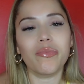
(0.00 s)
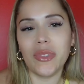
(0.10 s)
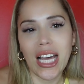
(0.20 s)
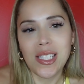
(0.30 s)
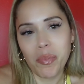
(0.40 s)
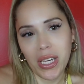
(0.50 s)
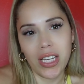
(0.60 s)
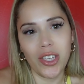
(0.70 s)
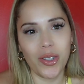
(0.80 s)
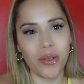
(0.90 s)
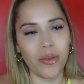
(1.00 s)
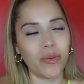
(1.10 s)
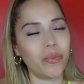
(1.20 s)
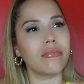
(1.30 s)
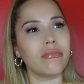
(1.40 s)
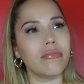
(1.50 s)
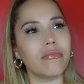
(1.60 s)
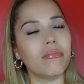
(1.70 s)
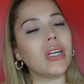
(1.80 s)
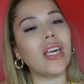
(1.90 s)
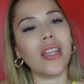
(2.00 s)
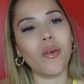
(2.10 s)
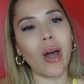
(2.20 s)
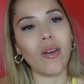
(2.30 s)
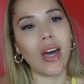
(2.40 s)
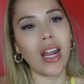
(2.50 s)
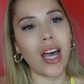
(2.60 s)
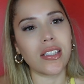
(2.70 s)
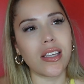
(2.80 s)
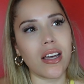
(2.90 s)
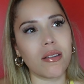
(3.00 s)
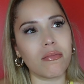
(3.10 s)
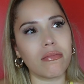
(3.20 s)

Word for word: That's big of you. McKinley, why you got a hot tub?